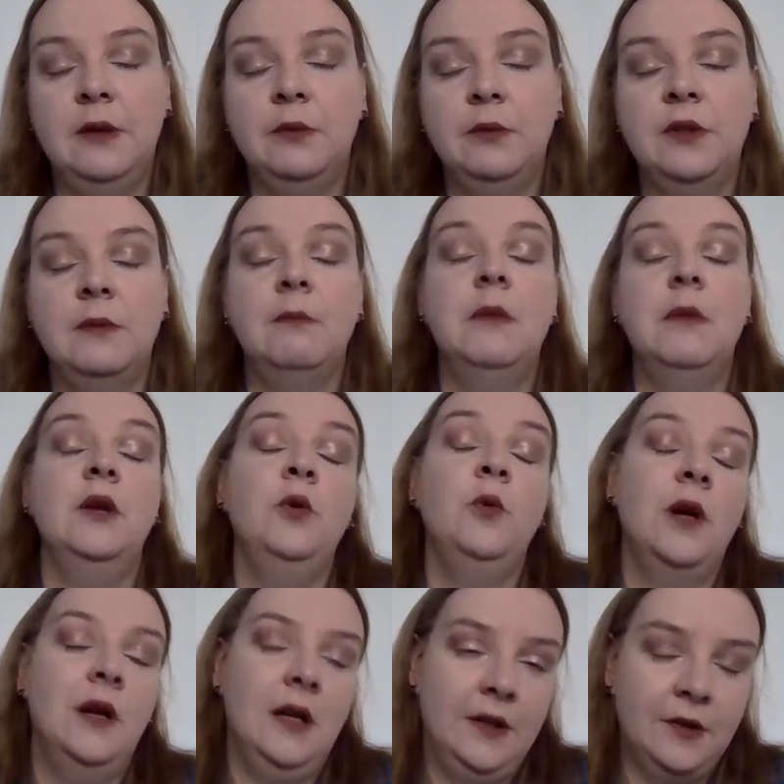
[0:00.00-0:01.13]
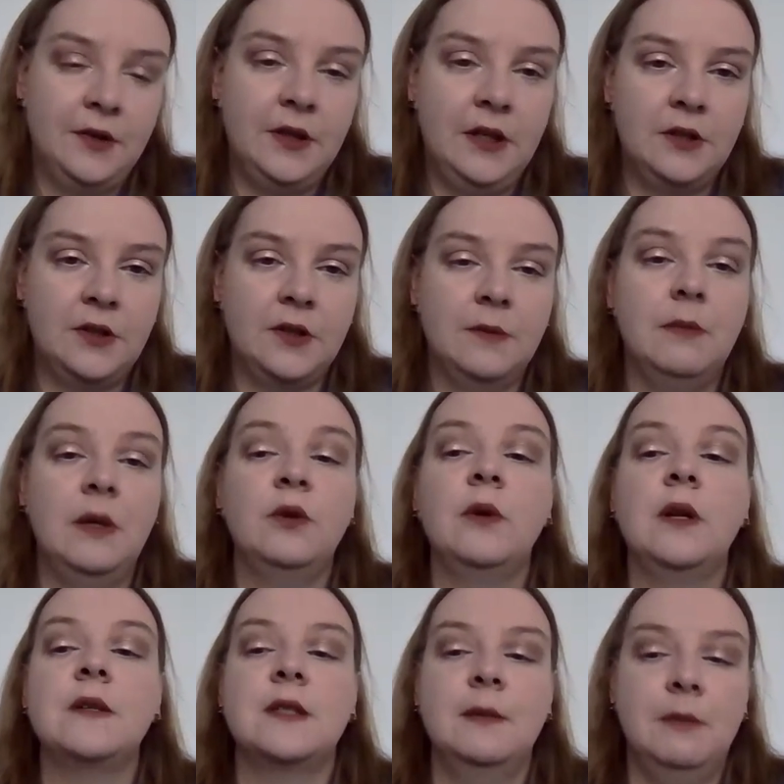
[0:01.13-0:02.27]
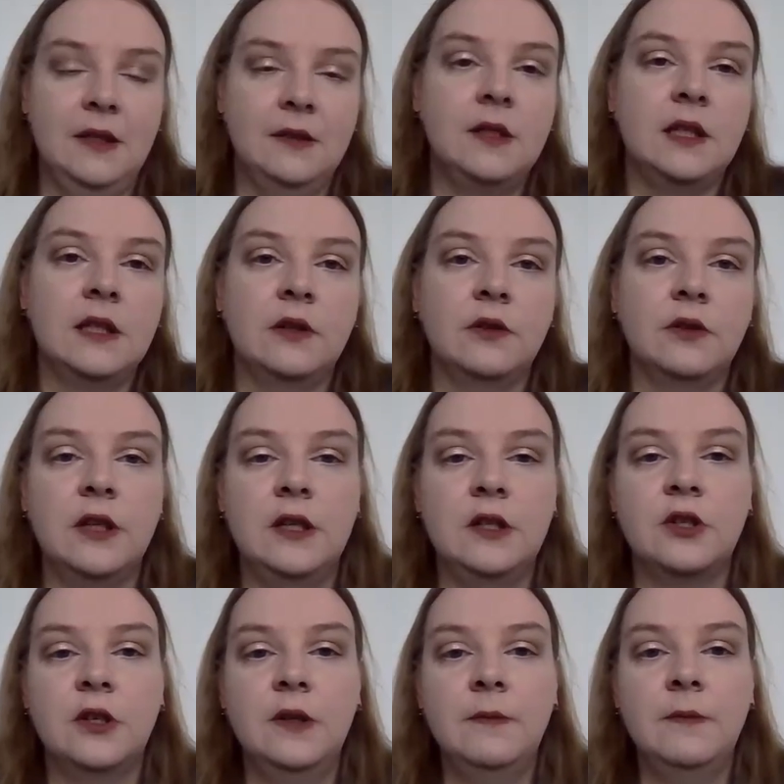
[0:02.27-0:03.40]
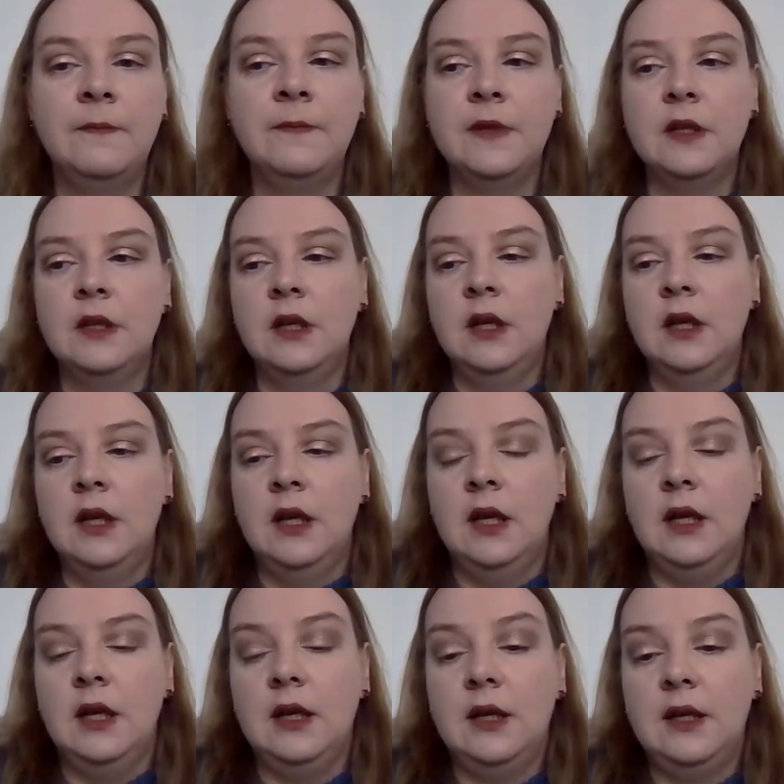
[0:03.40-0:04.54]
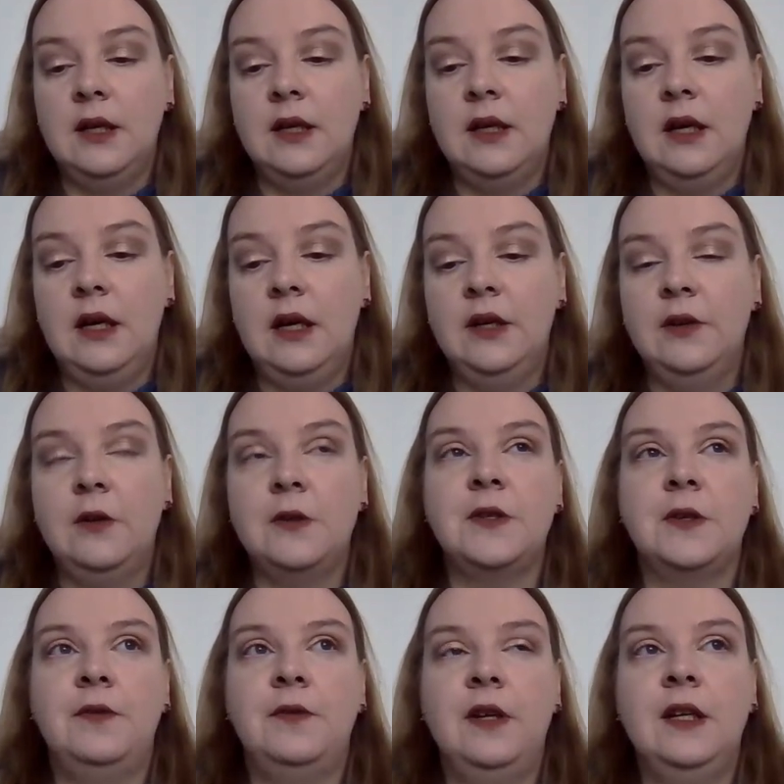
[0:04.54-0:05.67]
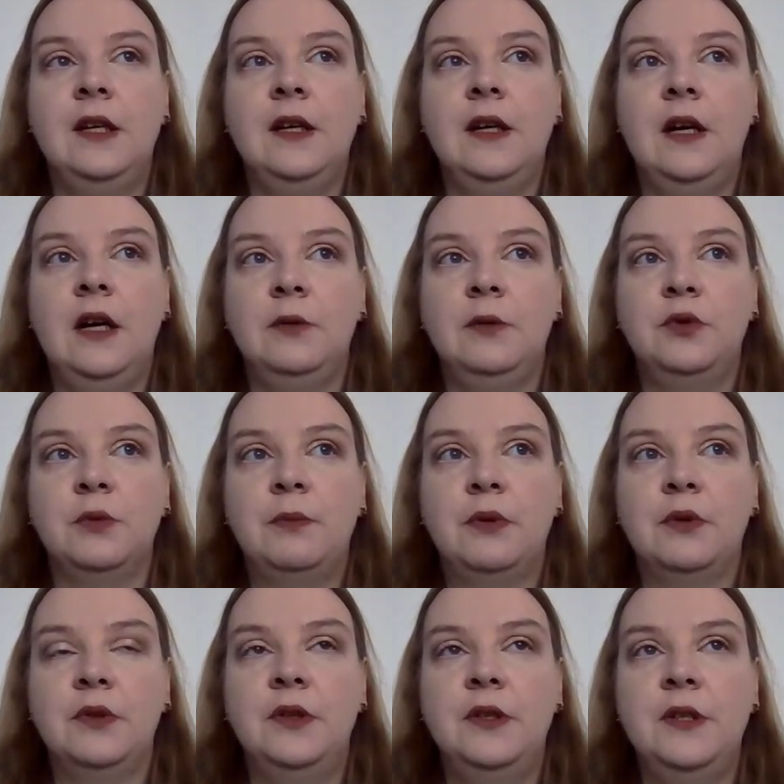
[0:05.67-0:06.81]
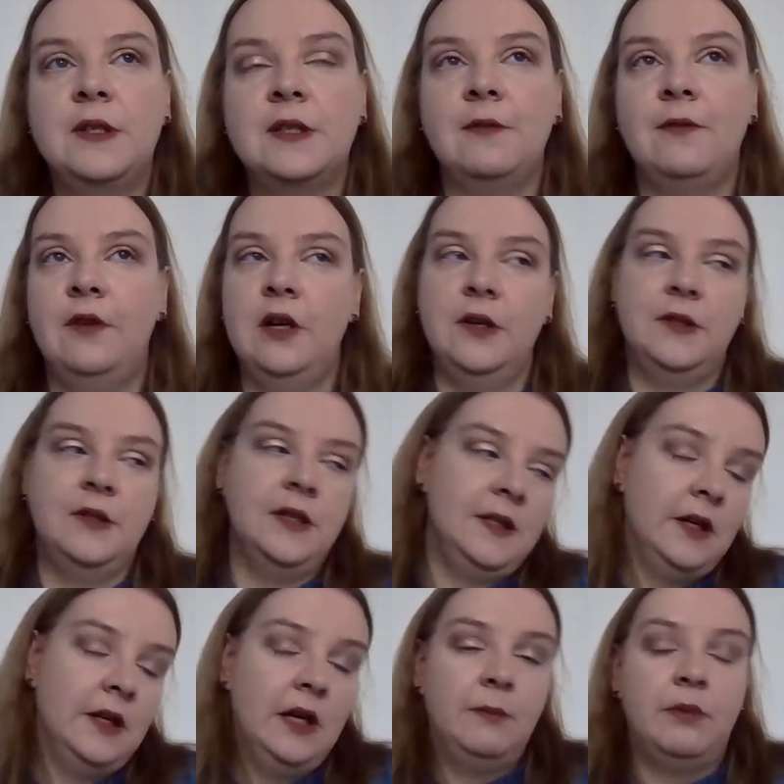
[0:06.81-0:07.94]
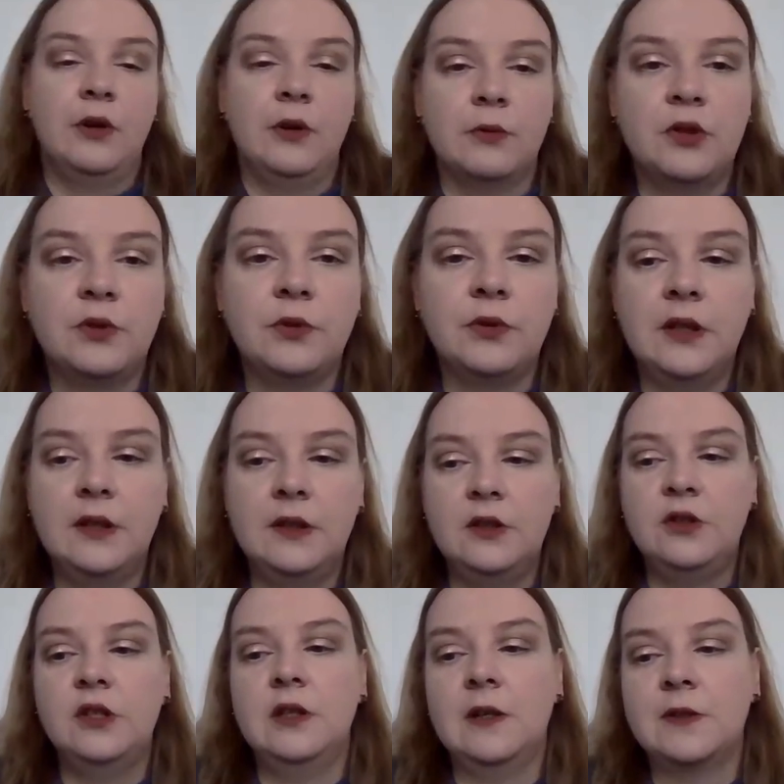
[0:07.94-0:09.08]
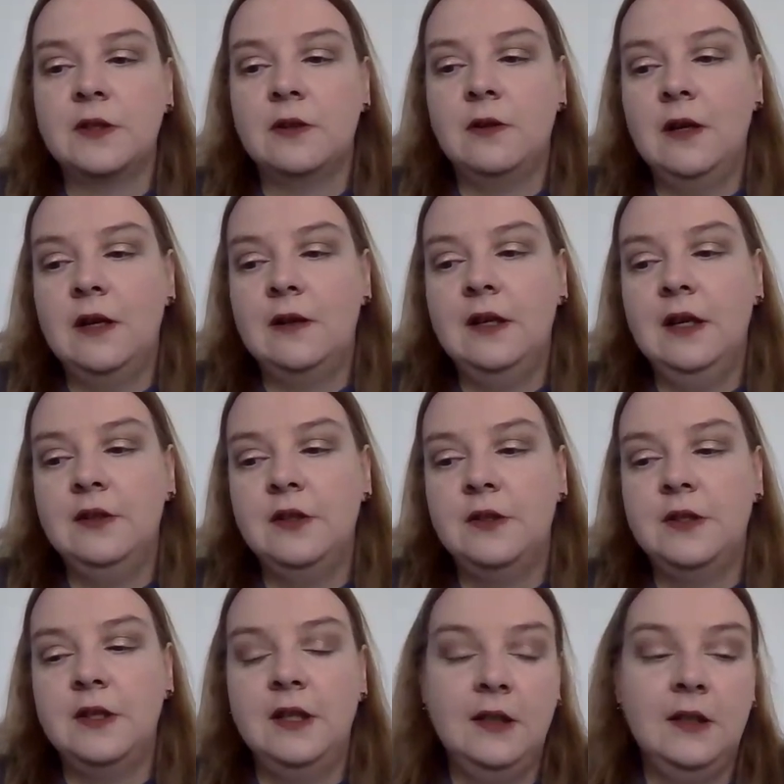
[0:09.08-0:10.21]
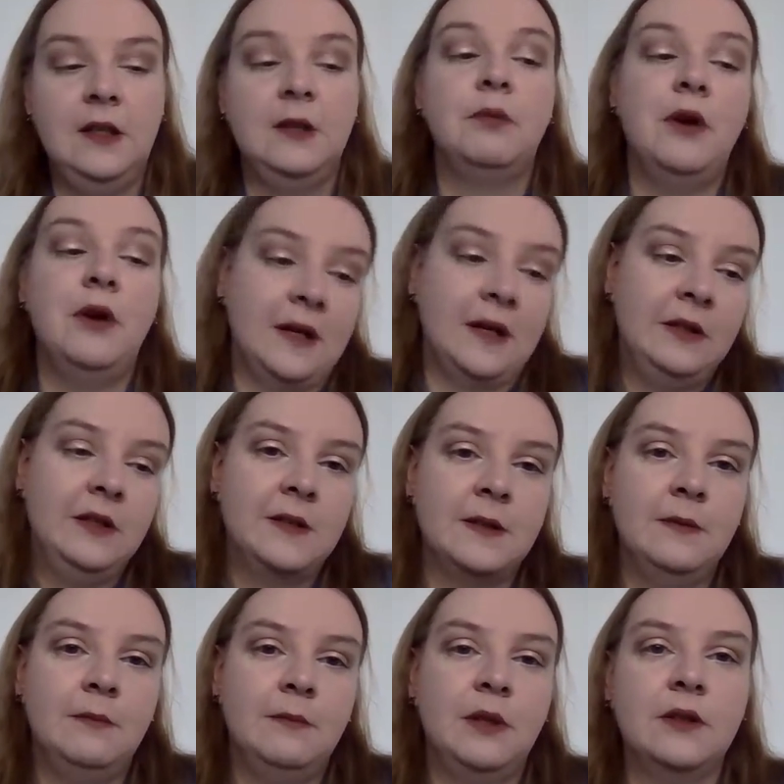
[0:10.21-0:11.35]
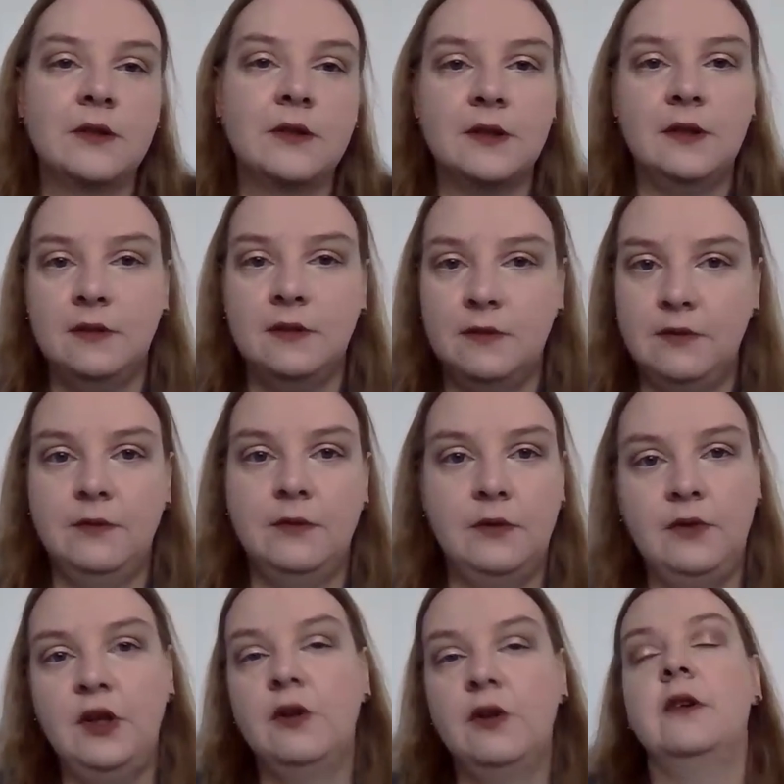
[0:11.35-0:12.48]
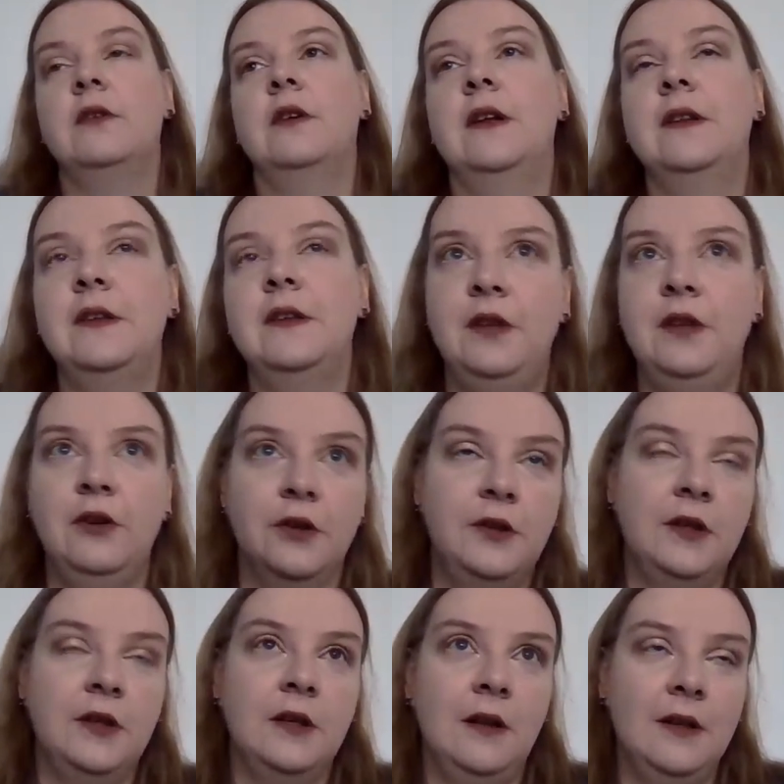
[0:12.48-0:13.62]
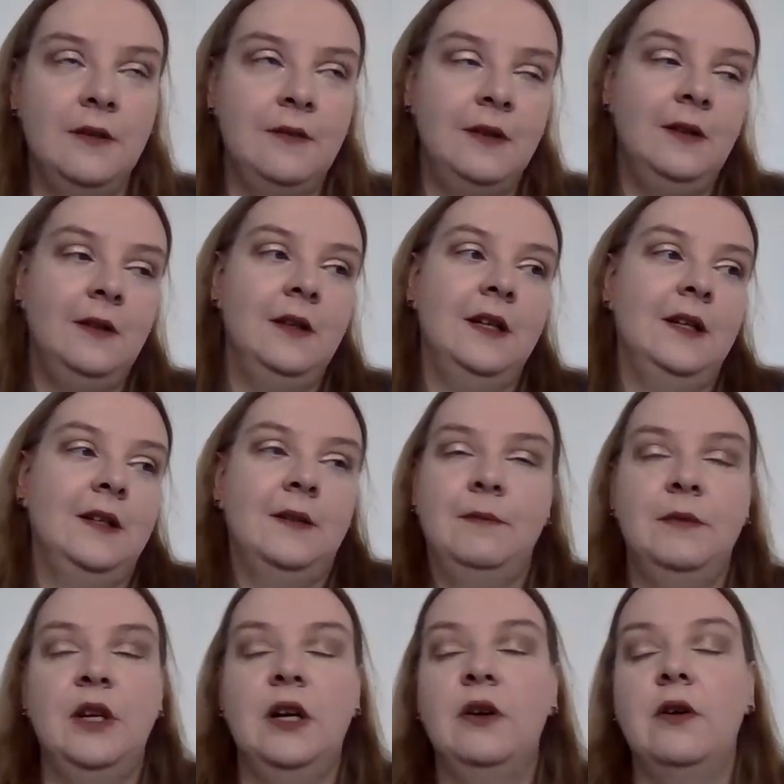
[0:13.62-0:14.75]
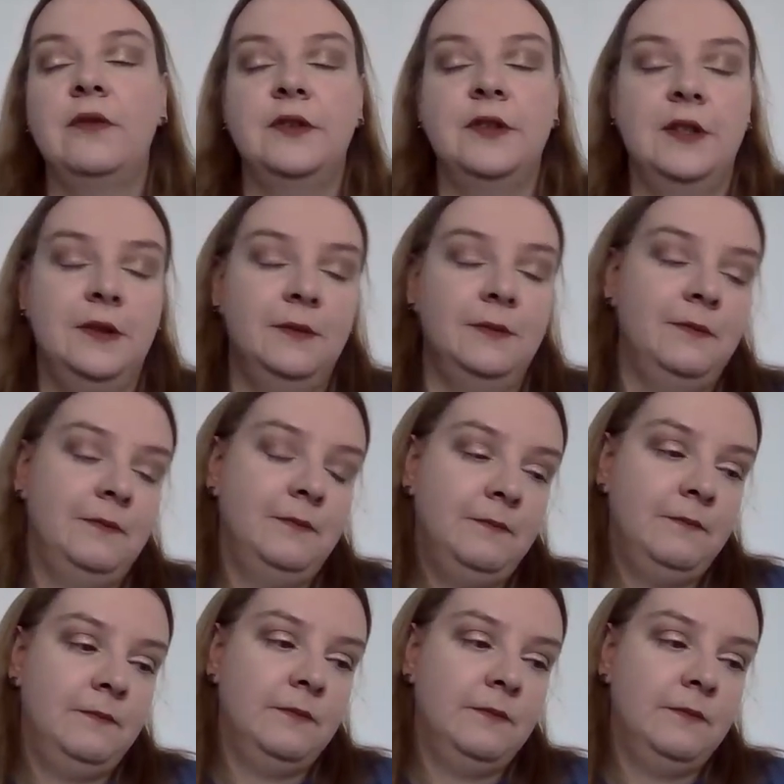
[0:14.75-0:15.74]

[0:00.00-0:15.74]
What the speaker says: about manual annotation, manual semantic annotation. I also thinking how to put this fair data approach to the digital scholarly editing in practice, because at the theoretical level, like they are often